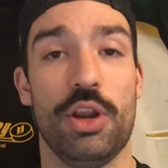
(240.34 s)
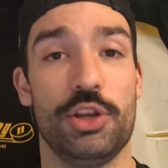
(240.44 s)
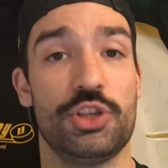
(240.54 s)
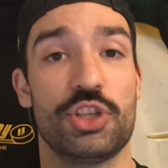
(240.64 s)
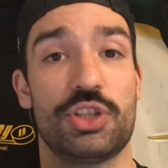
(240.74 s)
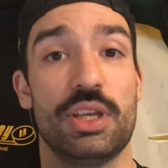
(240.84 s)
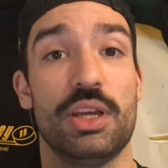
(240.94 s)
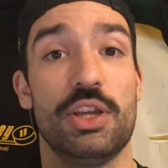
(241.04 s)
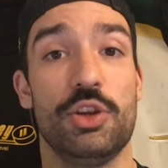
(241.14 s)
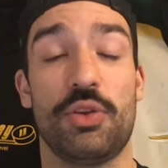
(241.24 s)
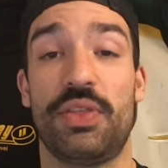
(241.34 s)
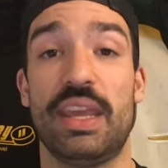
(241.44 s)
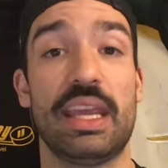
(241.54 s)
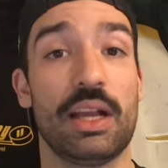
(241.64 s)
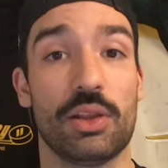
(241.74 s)
you're
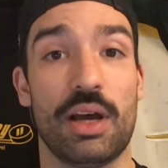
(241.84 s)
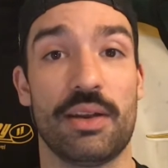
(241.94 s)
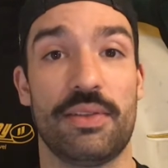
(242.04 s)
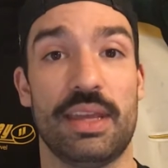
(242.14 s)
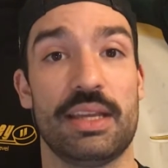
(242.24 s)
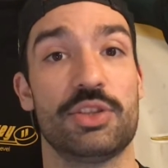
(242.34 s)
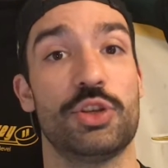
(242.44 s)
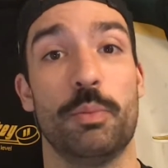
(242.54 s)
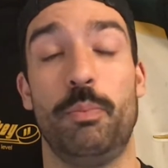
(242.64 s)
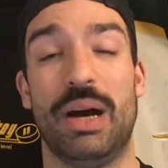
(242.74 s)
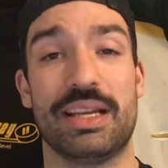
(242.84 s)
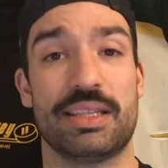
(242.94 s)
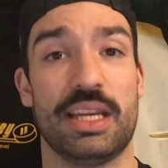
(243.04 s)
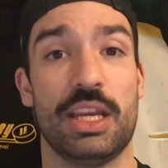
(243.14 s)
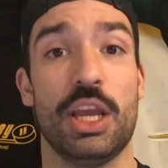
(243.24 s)
thinking a lot of things, you're
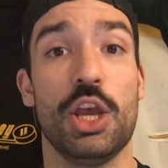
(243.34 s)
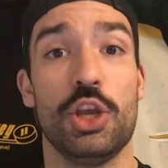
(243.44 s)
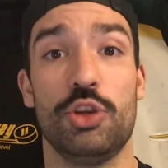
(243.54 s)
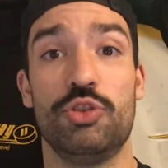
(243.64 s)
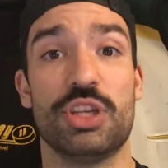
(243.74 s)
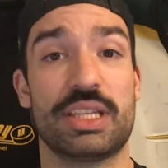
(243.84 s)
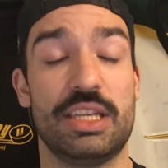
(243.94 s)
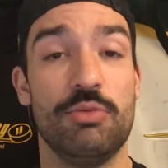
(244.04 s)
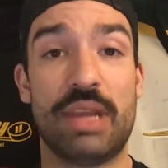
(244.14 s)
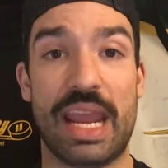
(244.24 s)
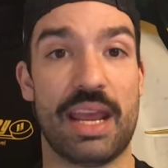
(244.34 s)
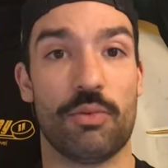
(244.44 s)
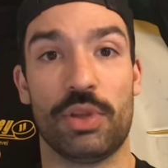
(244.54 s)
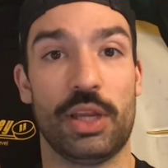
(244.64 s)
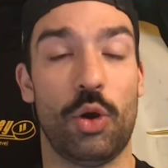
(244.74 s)
buzzing, you can't
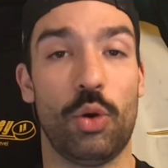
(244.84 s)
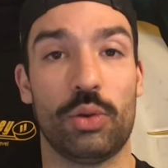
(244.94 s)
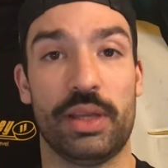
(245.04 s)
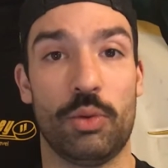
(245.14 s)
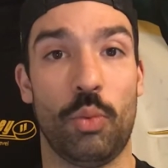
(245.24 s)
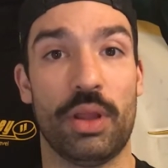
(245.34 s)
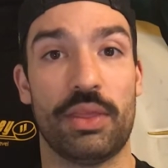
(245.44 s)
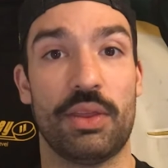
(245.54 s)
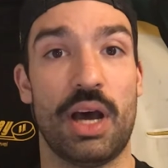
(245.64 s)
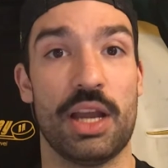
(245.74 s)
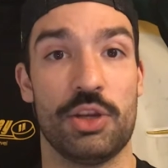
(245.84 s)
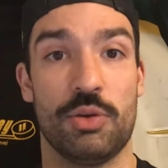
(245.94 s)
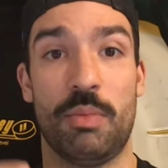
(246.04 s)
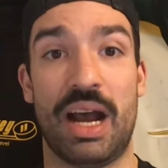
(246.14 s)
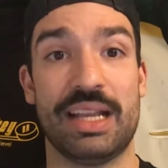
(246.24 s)
really hold in one thought, your
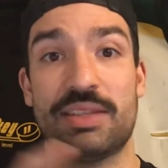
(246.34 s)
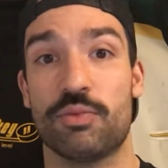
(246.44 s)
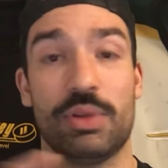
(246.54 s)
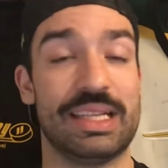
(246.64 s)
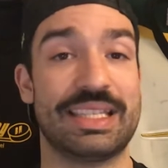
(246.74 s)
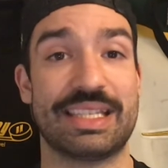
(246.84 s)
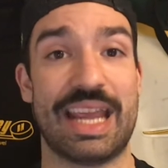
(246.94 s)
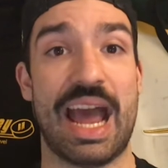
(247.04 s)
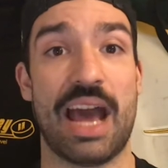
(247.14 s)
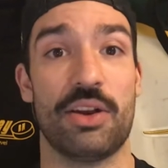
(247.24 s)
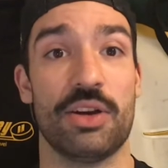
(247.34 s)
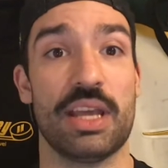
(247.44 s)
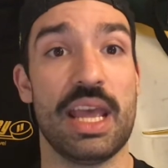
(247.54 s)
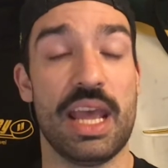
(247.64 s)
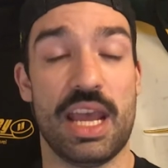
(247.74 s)
mind's really scattered
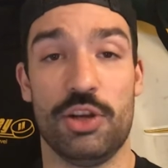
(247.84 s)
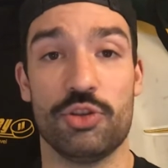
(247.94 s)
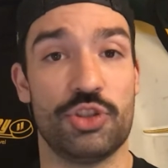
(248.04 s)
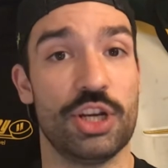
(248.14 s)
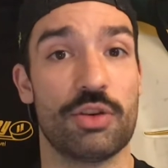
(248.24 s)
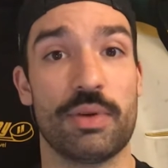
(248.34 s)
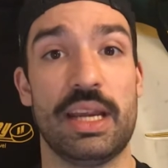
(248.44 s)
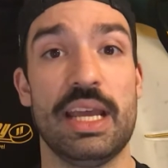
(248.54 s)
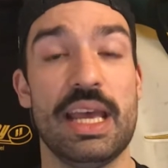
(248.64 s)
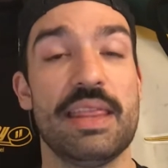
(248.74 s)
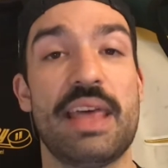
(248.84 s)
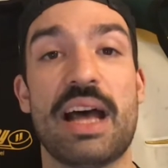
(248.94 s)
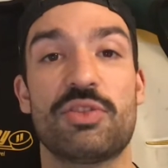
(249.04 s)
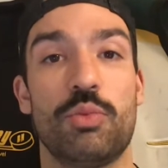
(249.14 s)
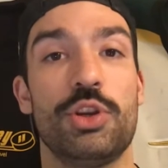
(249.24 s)
and you're jittery.
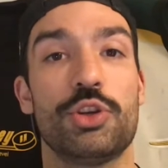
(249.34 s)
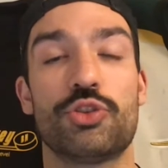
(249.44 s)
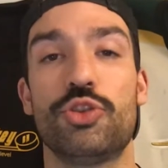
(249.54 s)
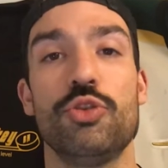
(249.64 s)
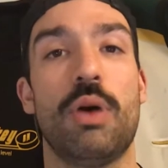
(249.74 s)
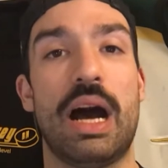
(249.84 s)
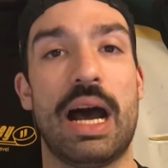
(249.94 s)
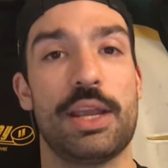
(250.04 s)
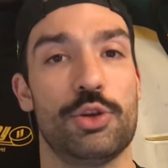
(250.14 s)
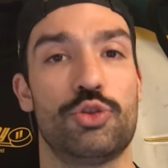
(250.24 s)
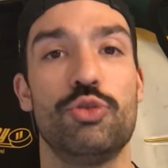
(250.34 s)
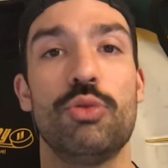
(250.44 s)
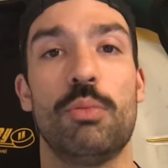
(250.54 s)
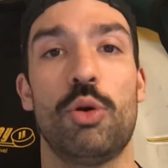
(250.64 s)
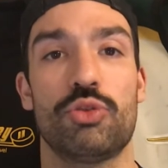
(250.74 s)
That's when you're too high, you're too
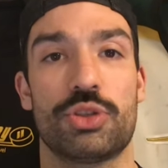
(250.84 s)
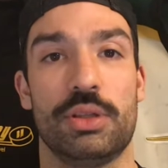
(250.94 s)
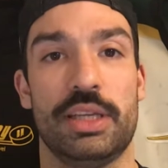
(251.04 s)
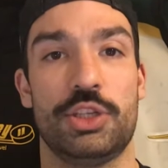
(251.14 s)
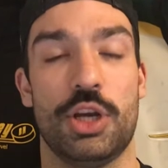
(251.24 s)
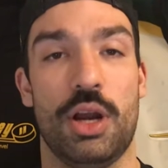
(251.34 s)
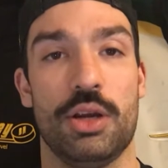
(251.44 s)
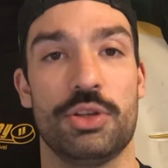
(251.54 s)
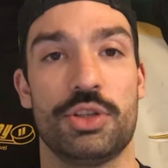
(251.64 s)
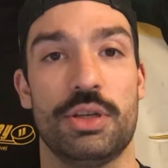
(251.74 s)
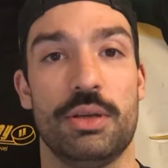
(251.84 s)
emotionally charged.